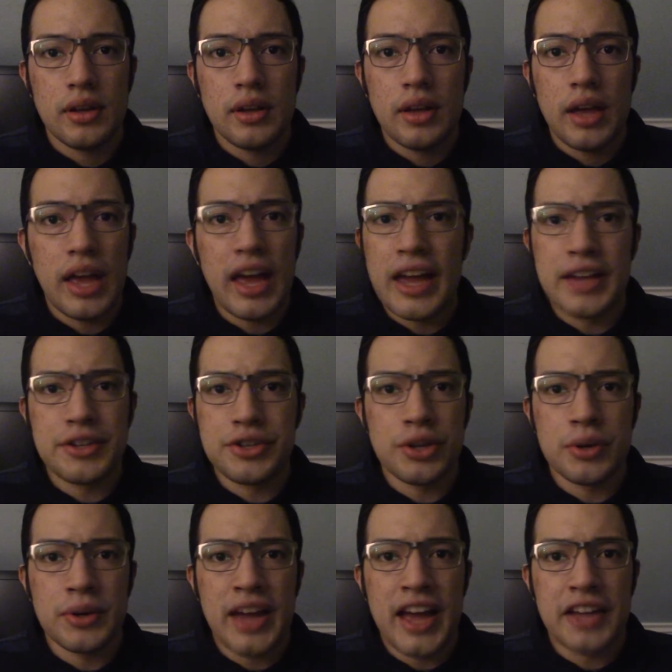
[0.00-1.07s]
And
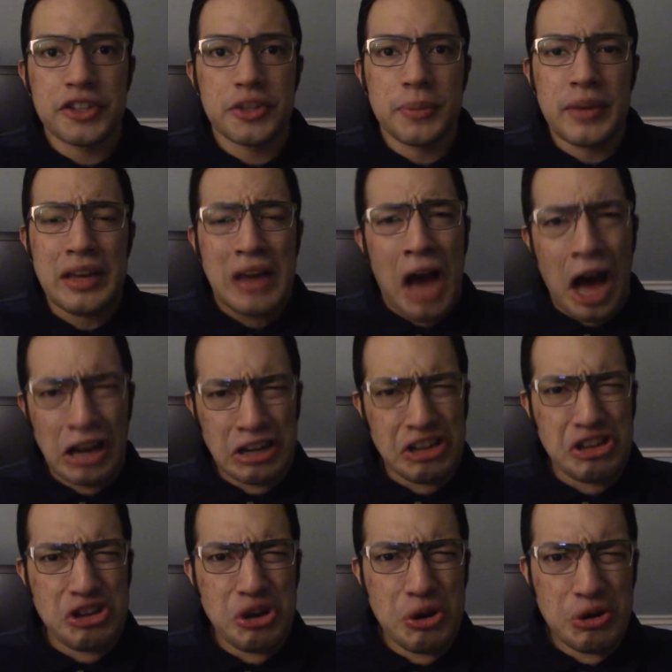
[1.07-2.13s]
don't ask me, how do
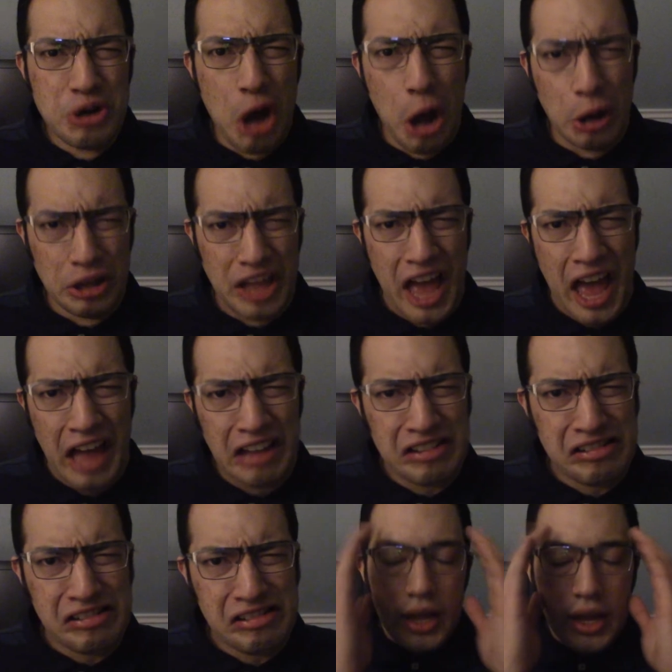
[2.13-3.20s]
you know that?
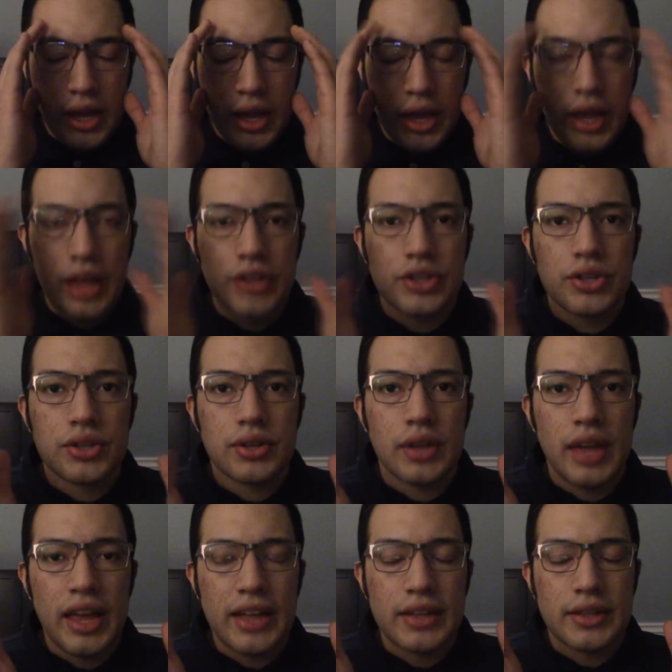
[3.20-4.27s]

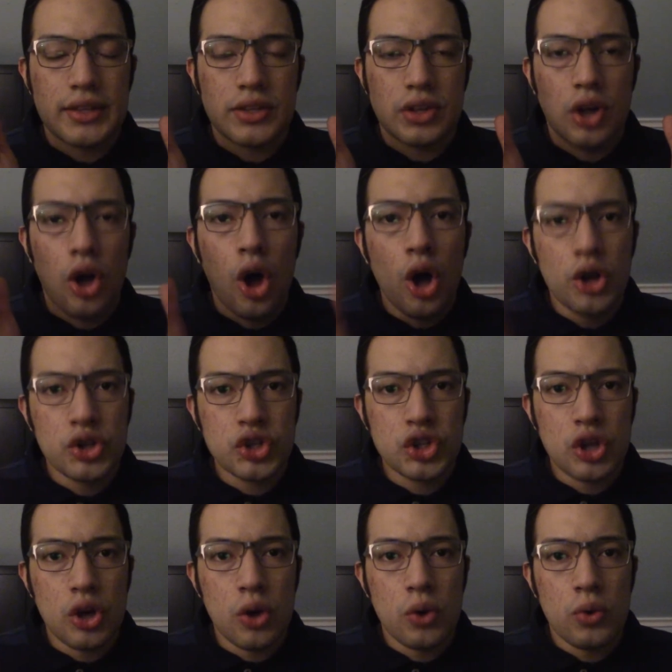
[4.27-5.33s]
It's
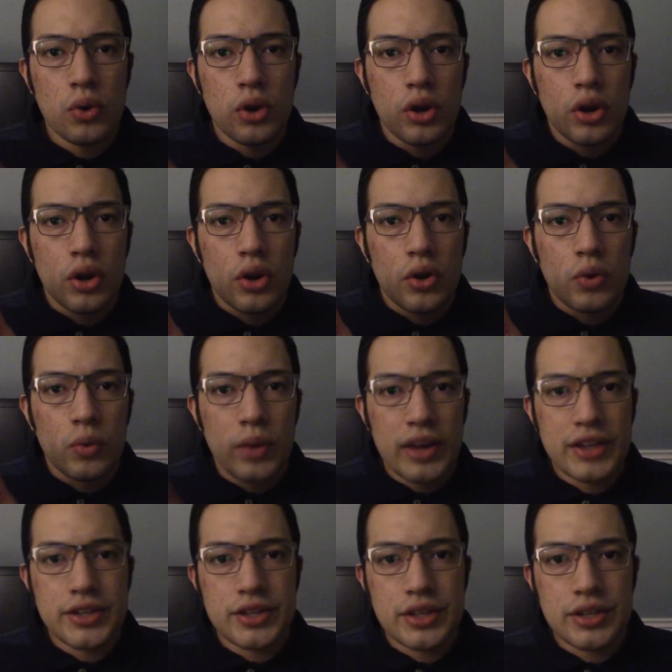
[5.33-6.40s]
also
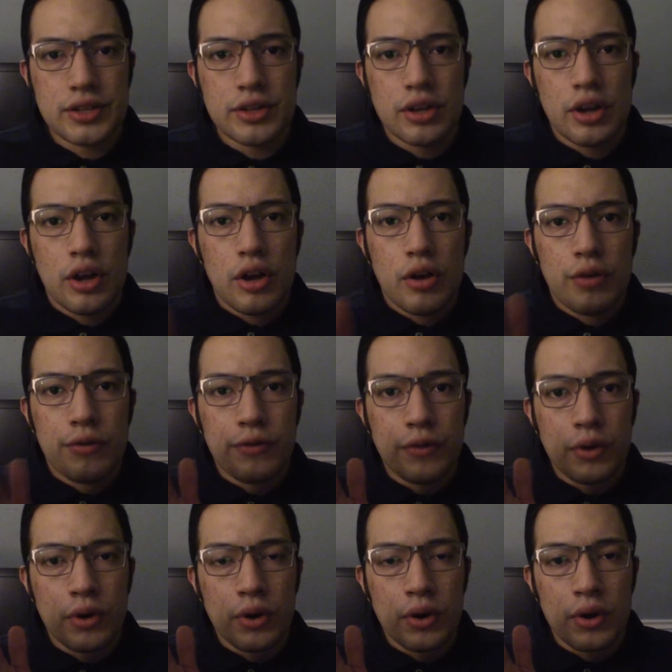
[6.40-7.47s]
racist
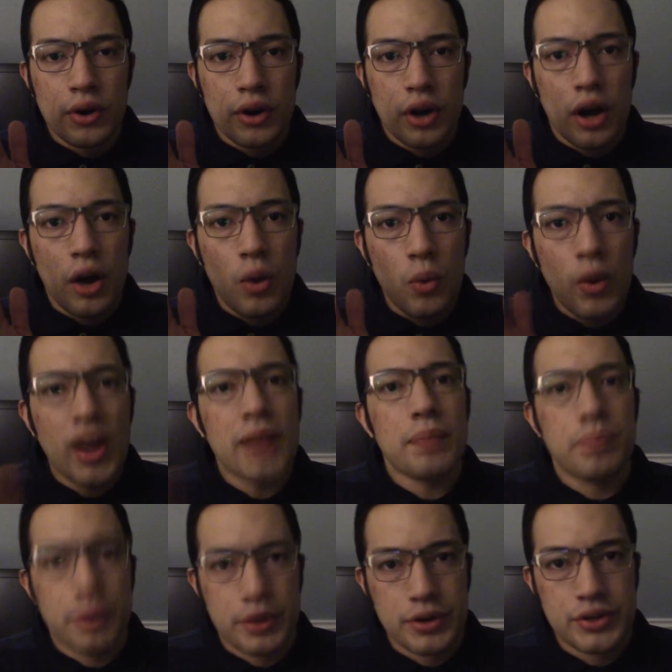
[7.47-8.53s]
for a
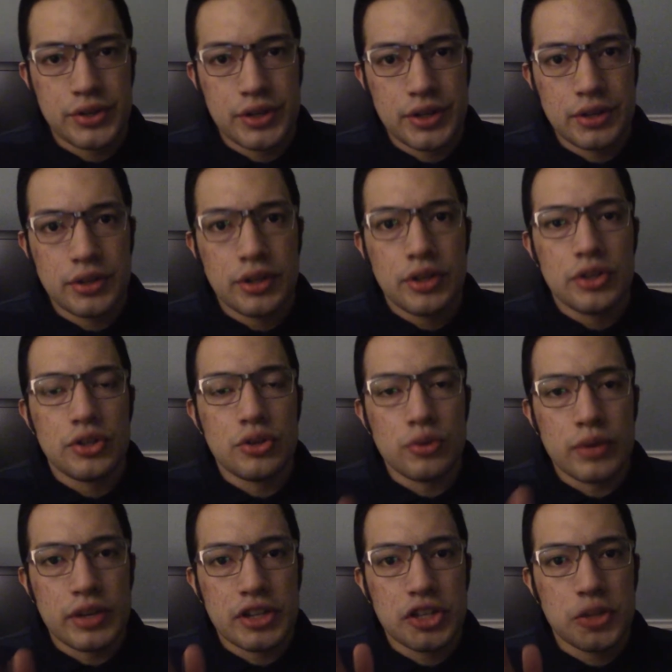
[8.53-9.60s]
white person to
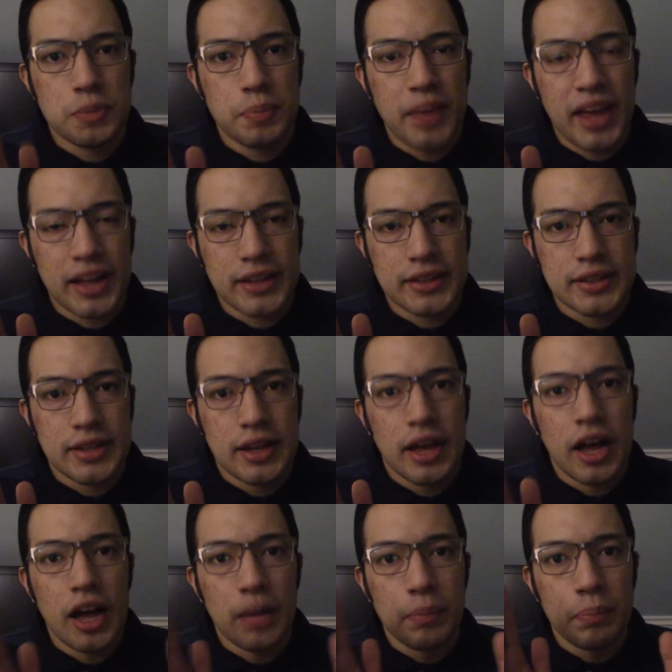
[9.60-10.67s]
expect
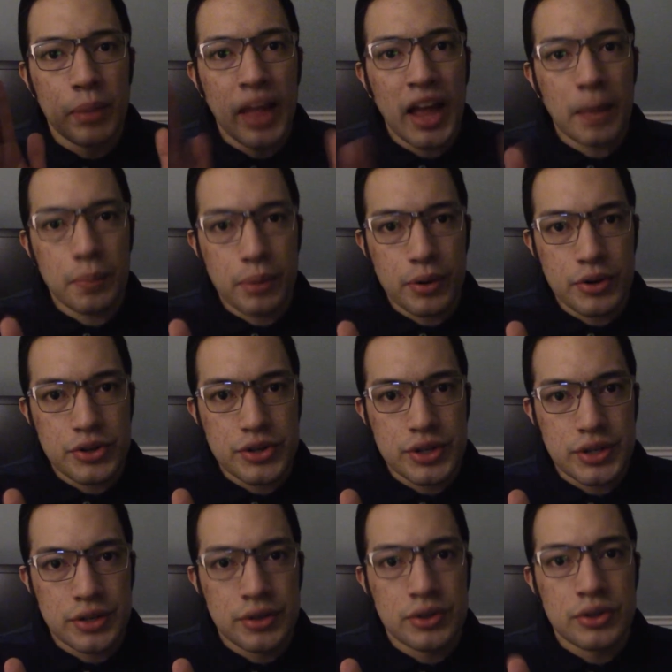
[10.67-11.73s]
a black
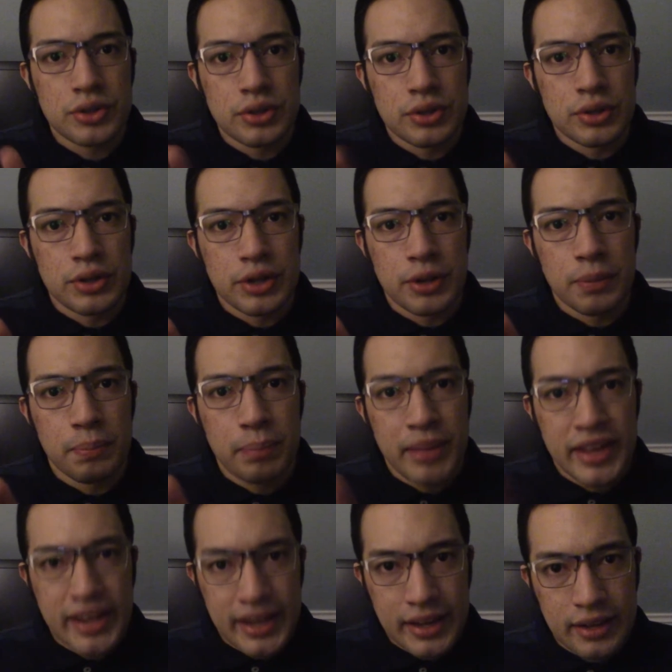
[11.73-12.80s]
person to do their
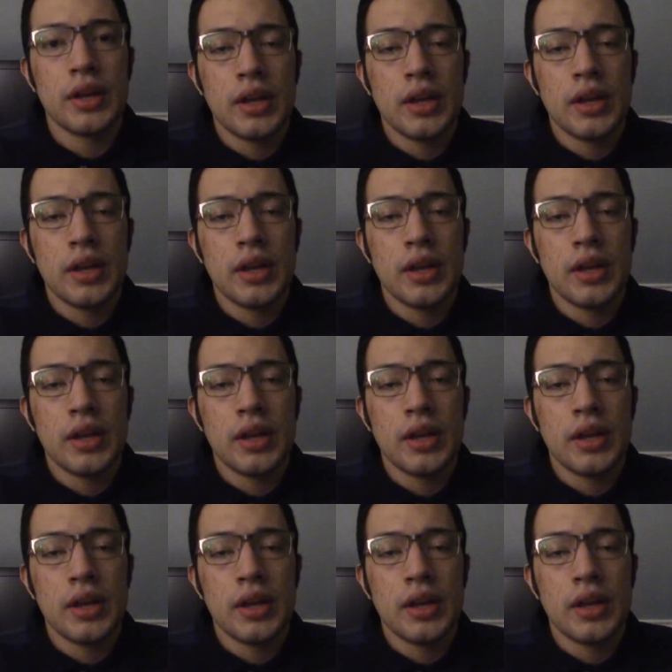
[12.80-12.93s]
bidding.